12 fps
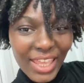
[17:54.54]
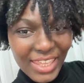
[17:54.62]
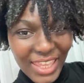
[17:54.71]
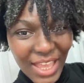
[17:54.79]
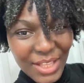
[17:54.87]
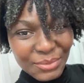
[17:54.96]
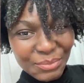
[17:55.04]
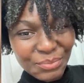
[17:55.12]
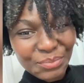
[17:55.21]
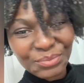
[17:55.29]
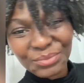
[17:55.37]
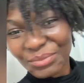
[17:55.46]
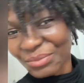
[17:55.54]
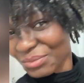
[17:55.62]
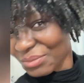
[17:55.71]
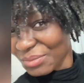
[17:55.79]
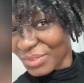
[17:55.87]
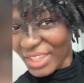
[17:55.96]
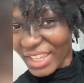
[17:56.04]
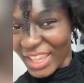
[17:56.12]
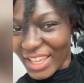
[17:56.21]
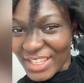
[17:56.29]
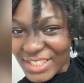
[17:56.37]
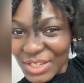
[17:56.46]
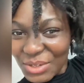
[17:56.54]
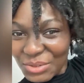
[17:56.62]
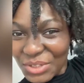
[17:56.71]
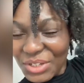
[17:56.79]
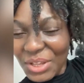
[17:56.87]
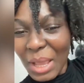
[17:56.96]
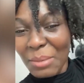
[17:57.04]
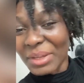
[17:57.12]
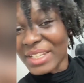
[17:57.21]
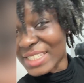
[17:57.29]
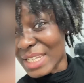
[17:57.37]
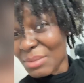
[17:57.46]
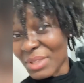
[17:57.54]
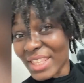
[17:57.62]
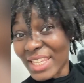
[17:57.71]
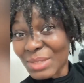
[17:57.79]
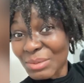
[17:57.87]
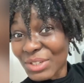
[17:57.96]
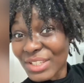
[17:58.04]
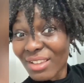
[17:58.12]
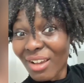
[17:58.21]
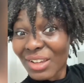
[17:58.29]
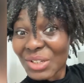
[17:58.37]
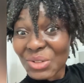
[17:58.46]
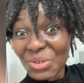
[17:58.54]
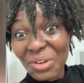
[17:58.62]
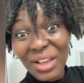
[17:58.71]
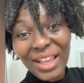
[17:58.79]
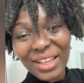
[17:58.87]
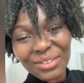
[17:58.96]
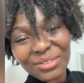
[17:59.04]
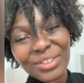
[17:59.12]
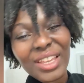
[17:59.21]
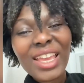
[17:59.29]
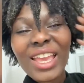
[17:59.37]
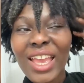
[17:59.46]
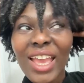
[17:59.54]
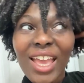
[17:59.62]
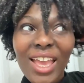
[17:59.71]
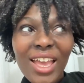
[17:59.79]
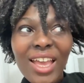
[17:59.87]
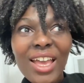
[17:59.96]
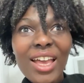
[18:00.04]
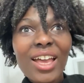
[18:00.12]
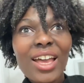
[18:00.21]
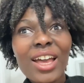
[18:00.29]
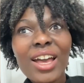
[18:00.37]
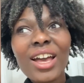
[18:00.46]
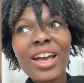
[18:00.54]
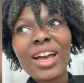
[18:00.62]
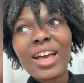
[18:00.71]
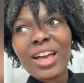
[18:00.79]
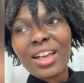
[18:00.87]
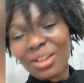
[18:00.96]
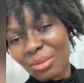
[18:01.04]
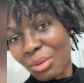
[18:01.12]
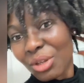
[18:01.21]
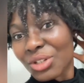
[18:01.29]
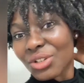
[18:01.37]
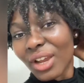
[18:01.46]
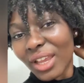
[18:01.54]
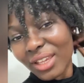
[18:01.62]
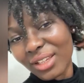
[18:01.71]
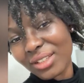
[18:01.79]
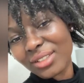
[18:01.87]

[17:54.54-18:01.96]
Yeah, so don't know how I'm gonna sleep in this because I do not have a blow dryer.